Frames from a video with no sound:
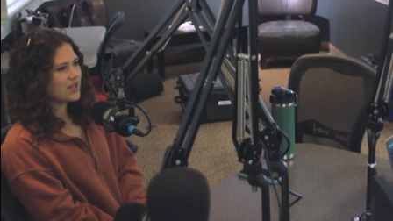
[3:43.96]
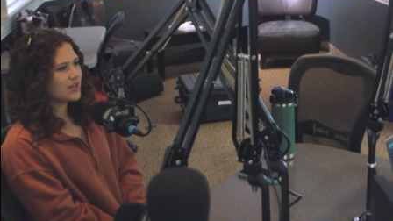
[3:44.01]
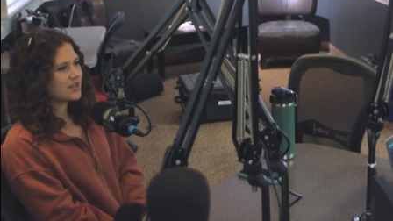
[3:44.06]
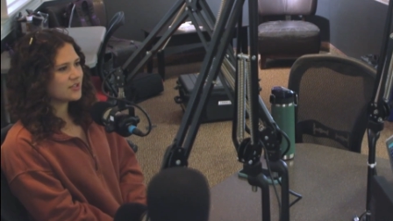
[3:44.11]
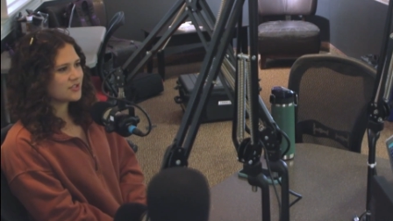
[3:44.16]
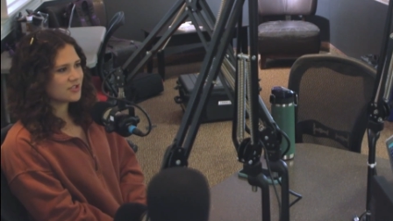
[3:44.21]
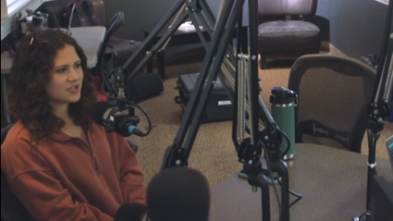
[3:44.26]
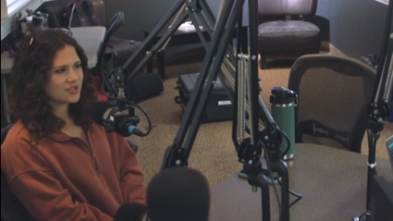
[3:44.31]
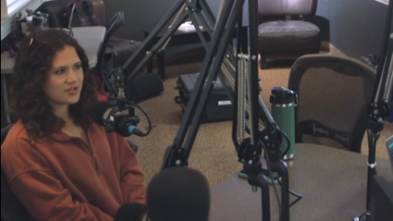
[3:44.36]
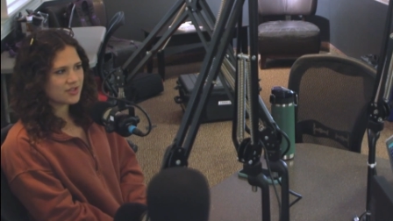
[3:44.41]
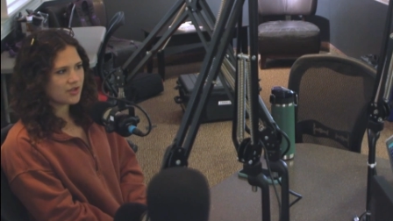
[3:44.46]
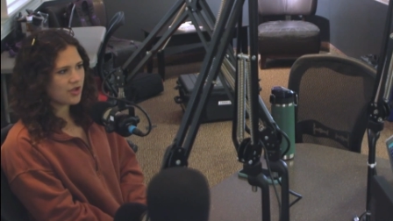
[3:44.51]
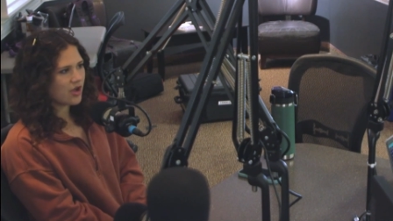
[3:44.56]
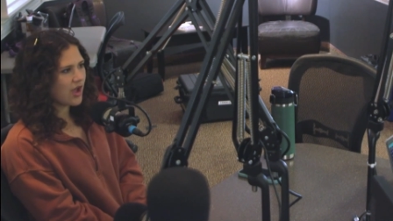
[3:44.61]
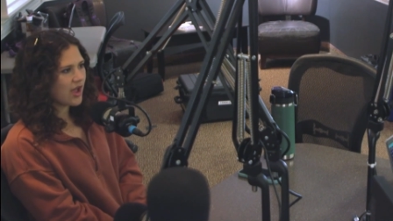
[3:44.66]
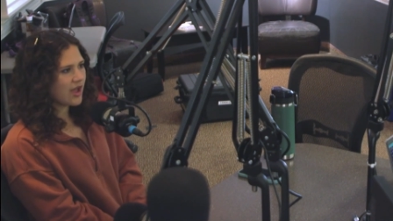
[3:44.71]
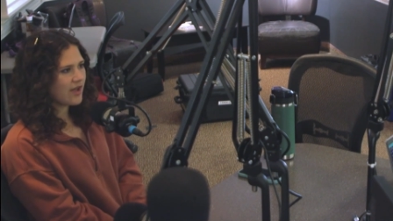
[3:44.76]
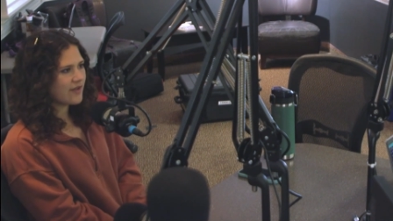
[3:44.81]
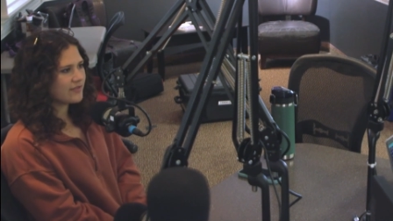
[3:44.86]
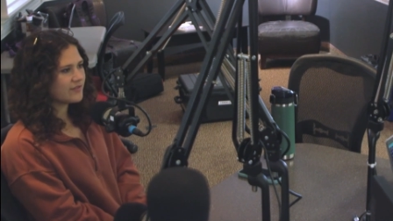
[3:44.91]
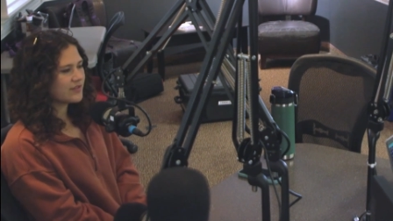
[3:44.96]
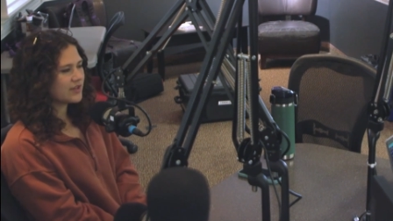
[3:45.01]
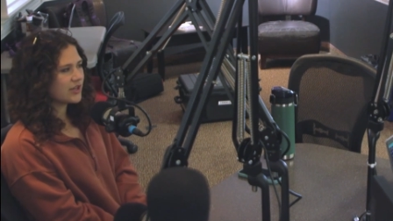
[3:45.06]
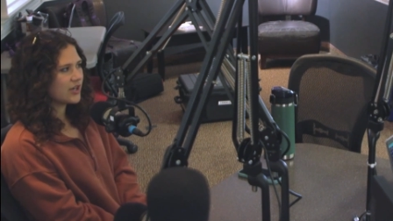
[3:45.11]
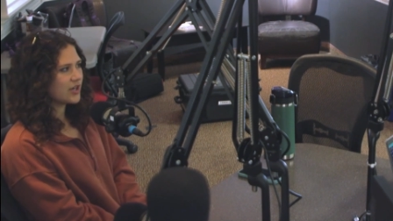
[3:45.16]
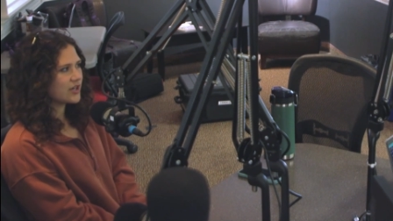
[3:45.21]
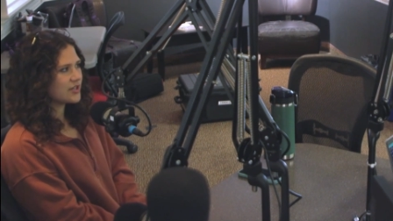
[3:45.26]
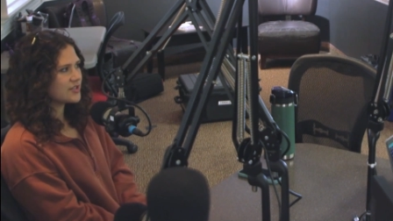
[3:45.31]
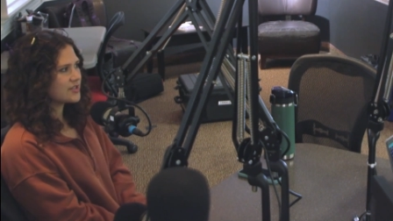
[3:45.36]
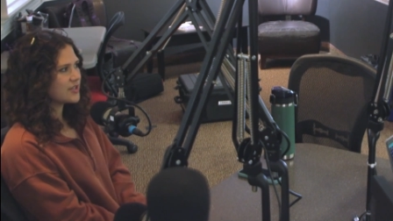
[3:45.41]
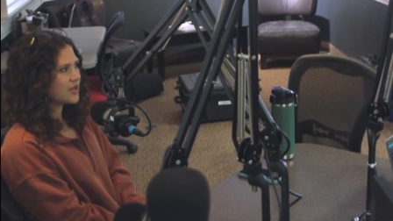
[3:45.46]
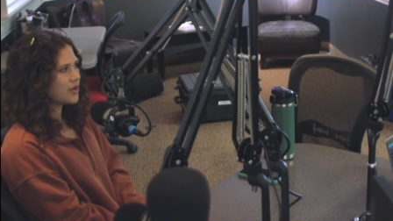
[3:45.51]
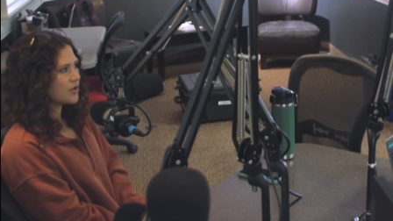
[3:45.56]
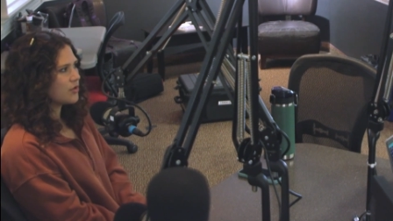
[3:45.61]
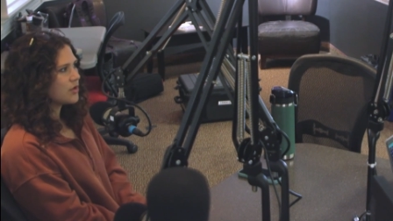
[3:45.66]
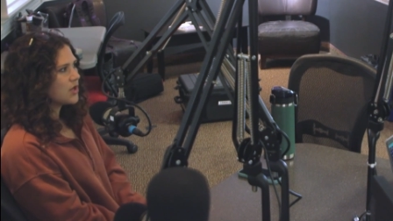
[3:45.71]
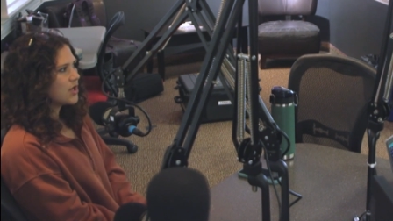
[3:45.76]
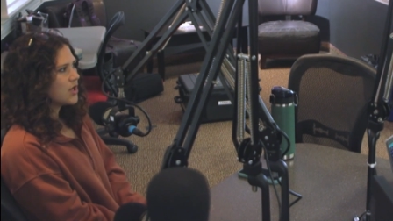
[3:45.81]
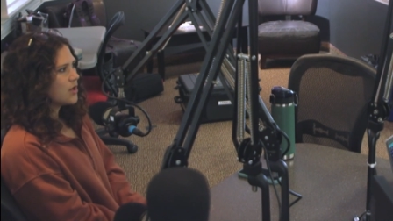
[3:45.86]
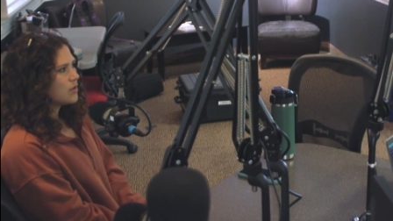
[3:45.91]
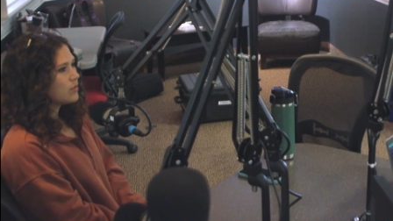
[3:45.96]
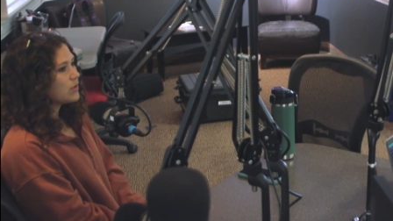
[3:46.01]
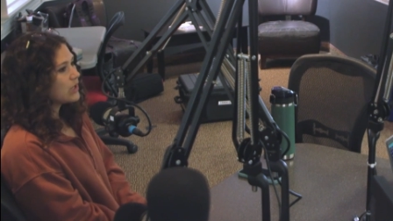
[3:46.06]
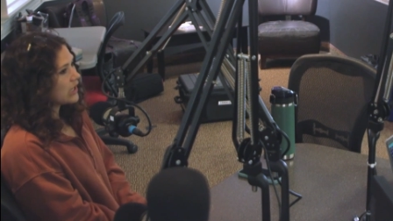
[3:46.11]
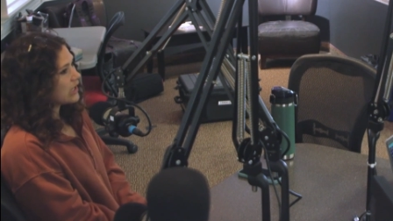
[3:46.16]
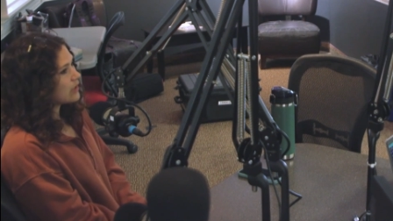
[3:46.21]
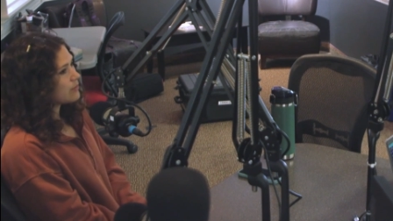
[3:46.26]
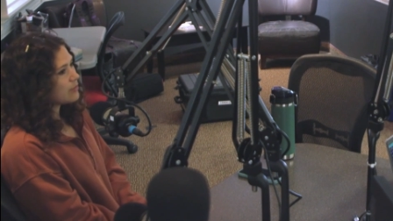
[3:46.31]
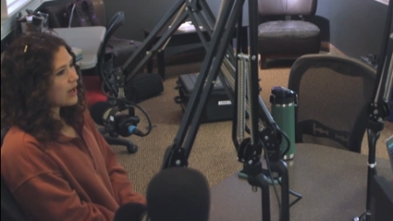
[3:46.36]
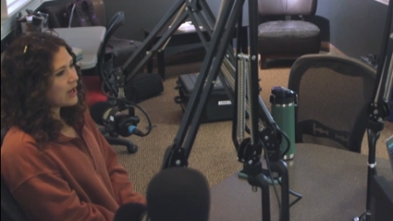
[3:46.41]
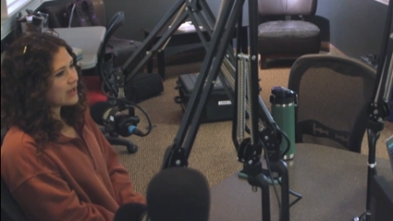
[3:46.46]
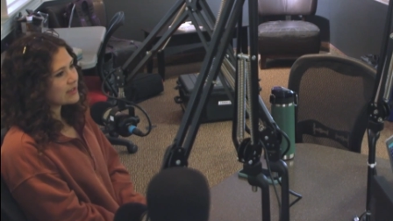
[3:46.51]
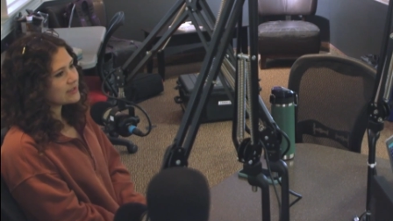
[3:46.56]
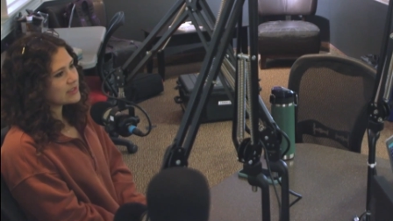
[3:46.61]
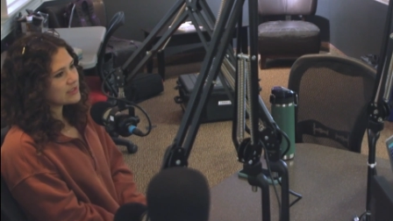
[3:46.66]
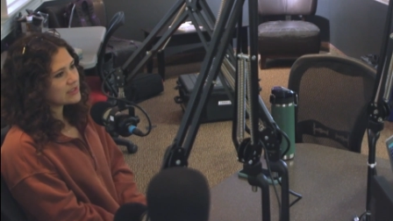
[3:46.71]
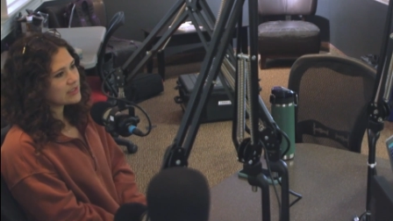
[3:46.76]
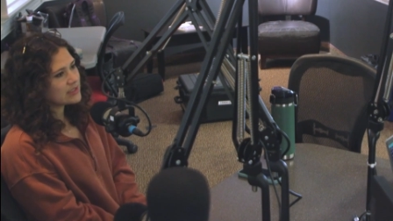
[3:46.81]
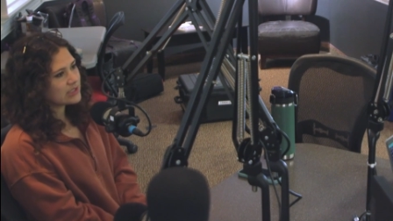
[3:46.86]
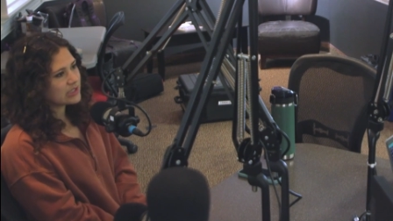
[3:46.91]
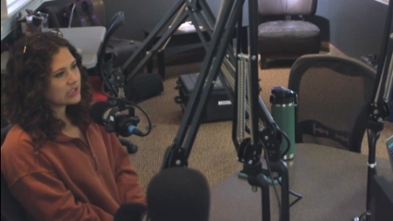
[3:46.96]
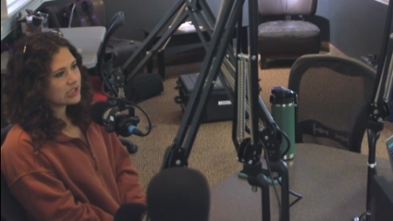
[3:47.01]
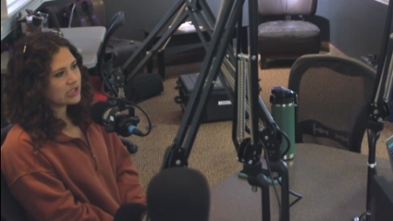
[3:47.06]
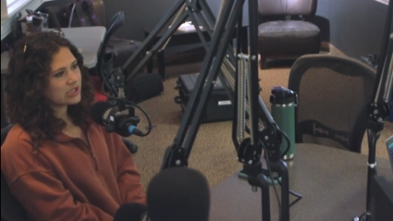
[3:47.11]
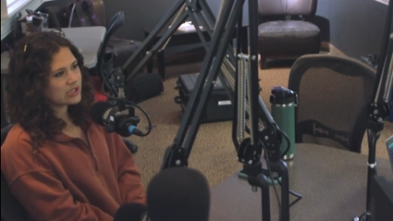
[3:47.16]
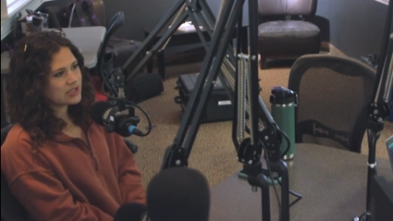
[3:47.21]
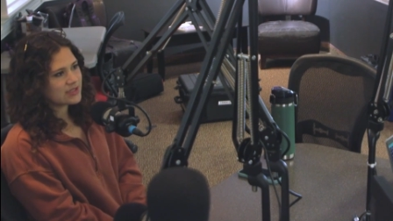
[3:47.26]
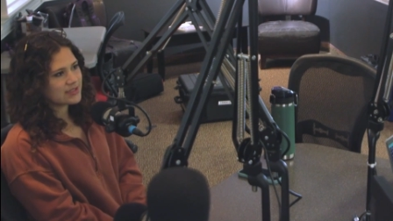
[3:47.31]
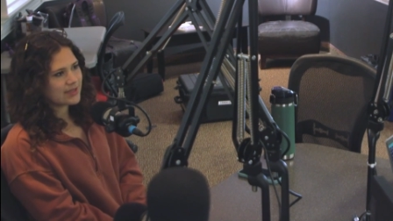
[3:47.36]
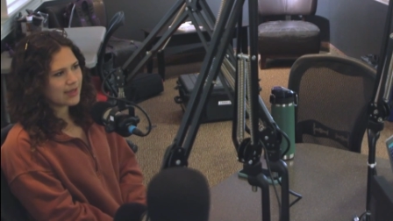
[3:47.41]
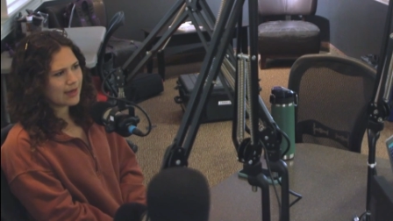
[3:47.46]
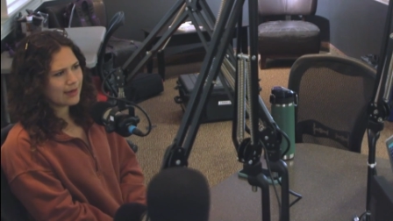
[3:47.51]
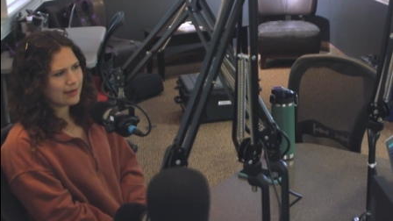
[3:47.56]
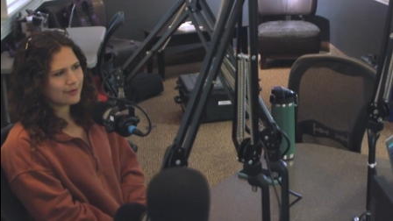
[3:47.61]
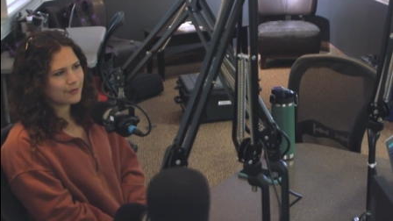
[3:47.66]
It's just a lot heftier. So we can practice interior design.